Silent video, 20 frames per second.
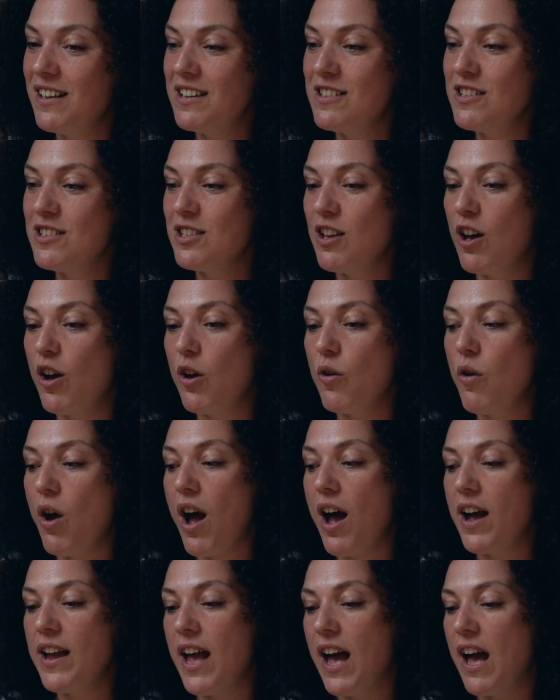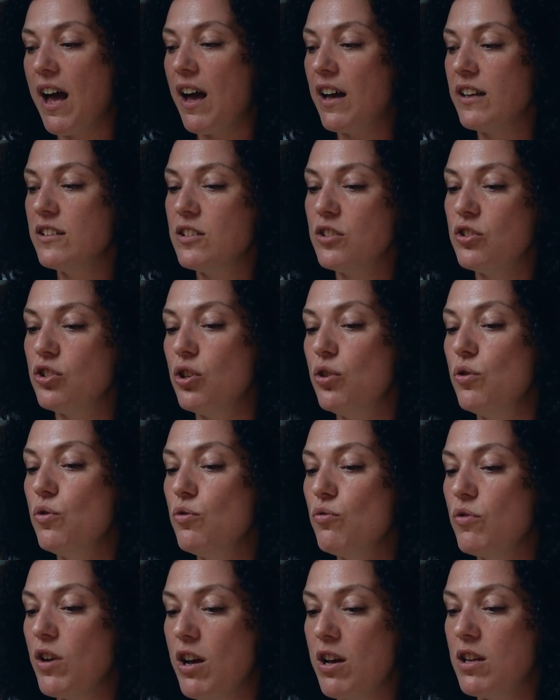And so I had
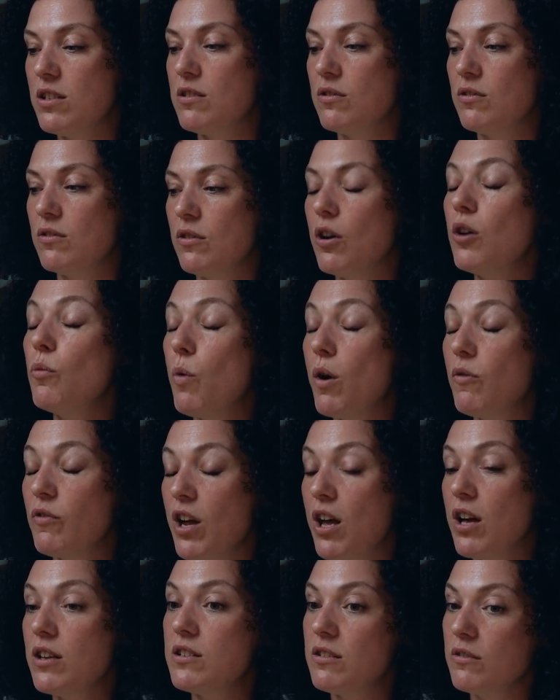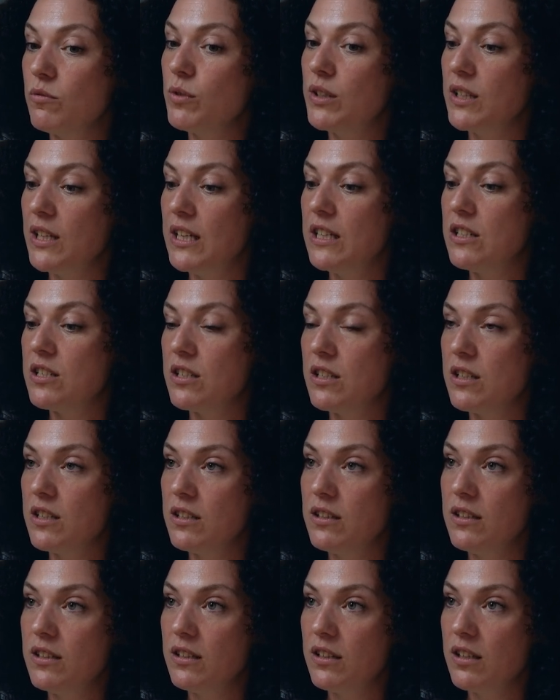one rehearsal with each of
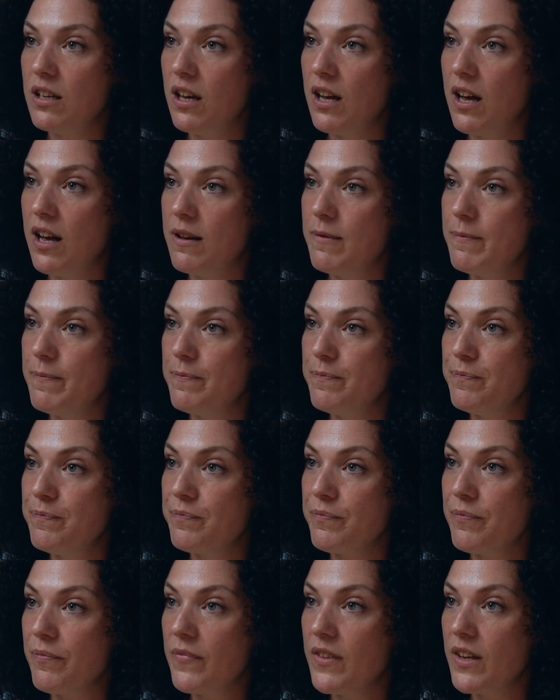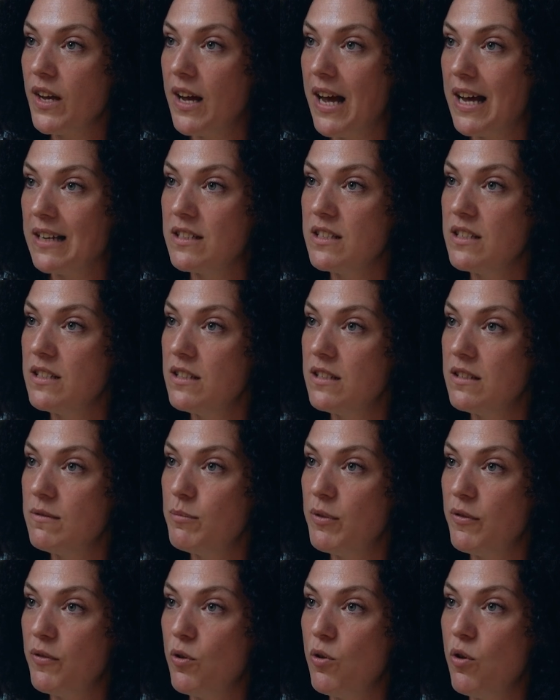the actors
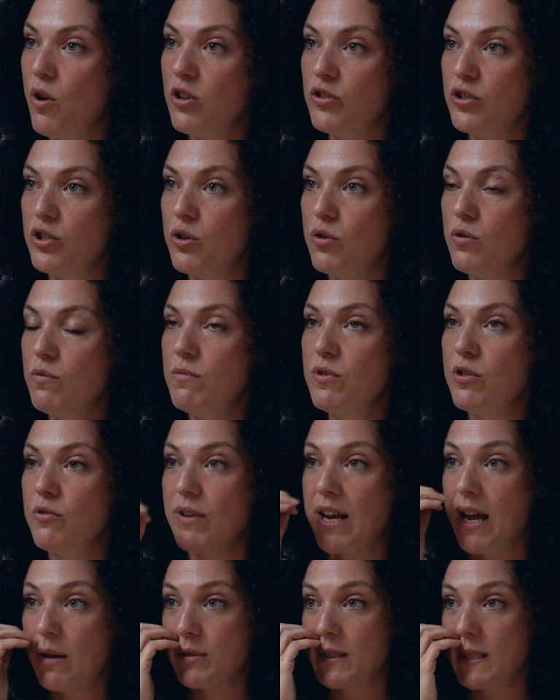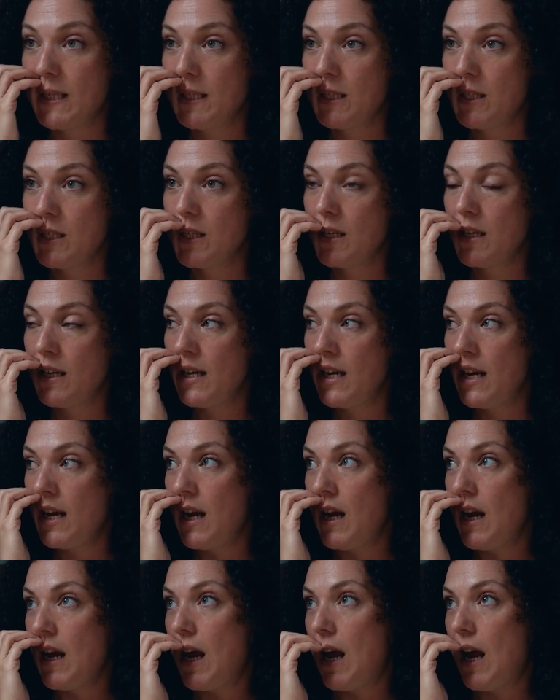before on Zoom, 3 hours each.
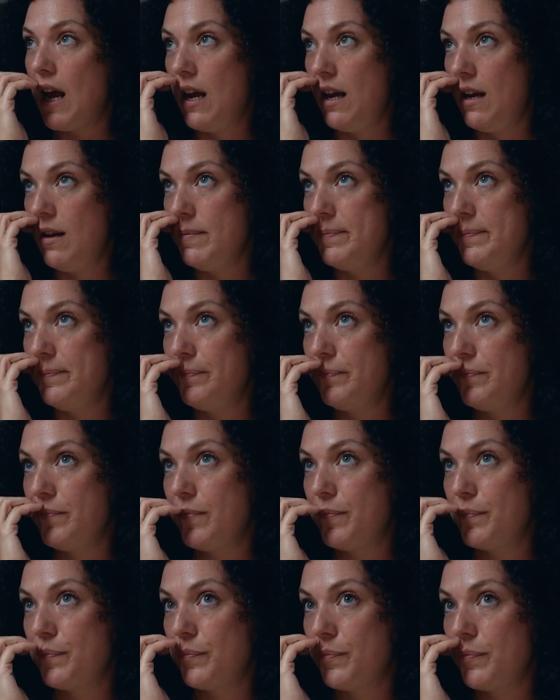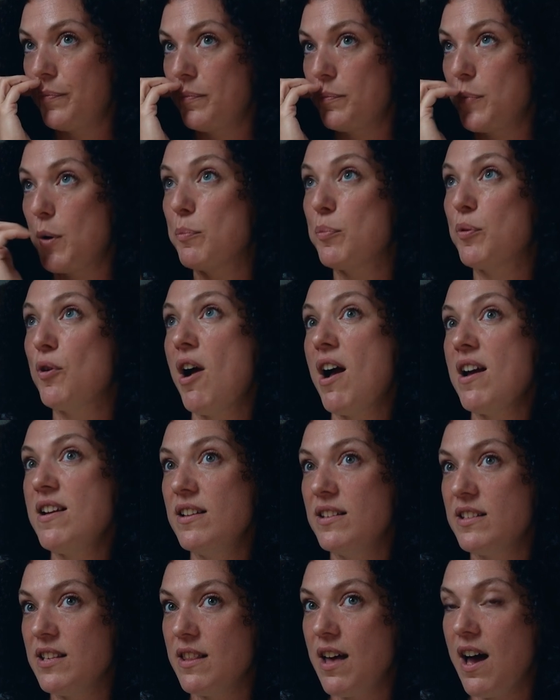But
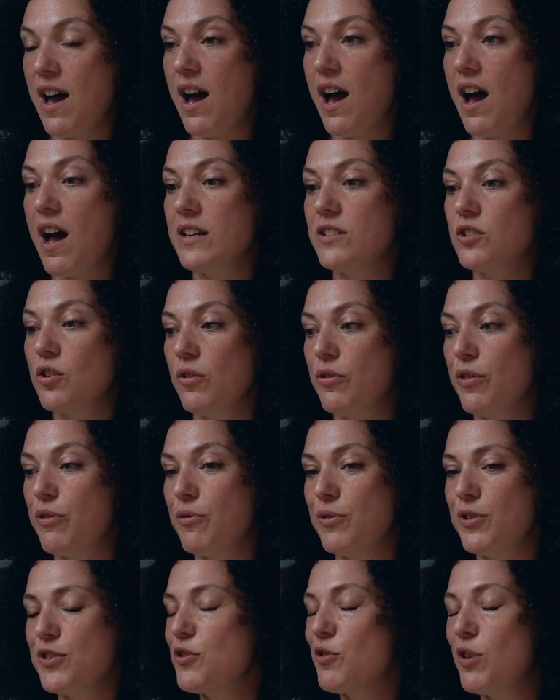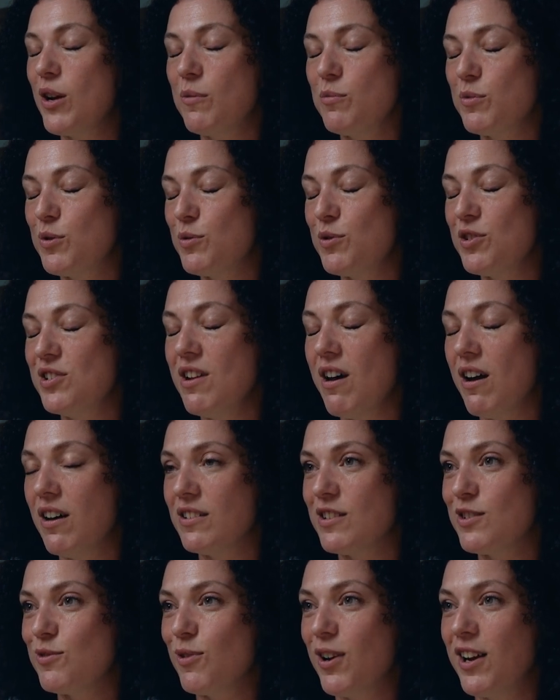prior to that, I'd gone through the script, which was
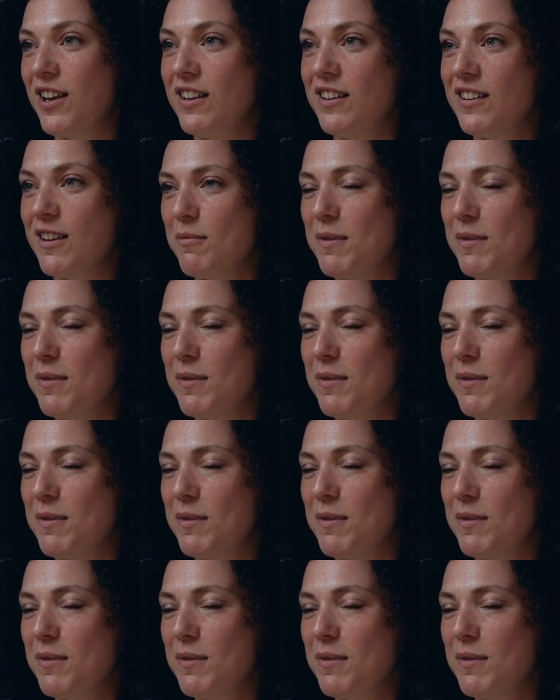nuts, right?